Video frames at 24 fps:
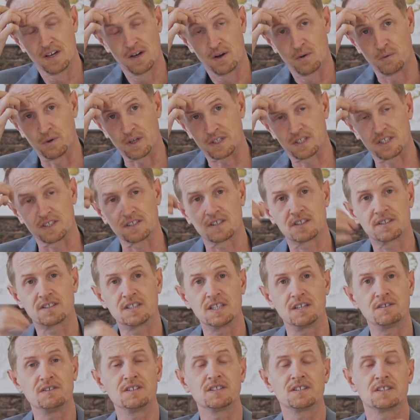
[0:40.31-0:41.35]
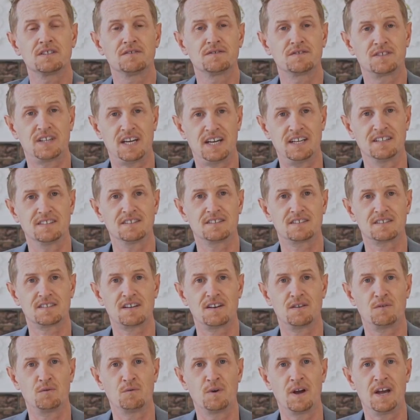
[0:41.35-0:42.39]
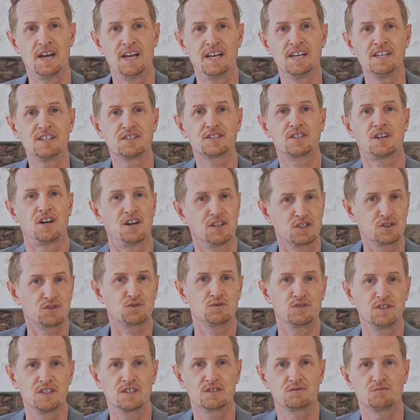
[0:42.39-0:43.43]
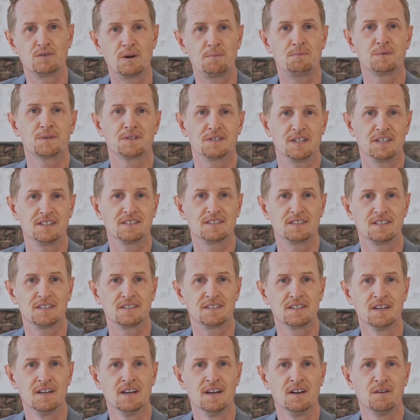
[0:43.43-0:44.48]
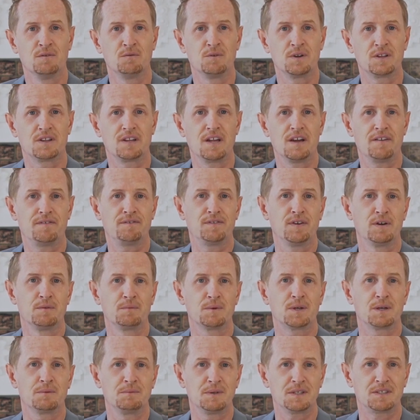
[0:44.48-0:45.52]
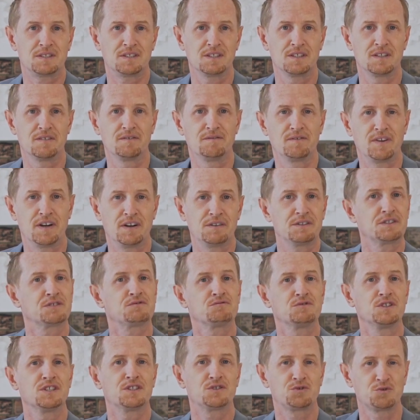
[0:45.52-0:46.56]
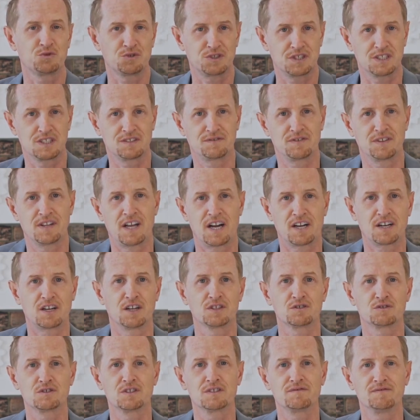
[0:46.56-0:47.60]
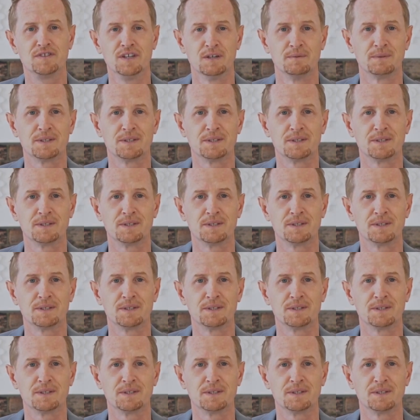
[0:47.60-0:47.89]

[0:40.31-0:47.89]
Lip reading: which is a series of tents where each country is represented with their film commission and various resources for that country's film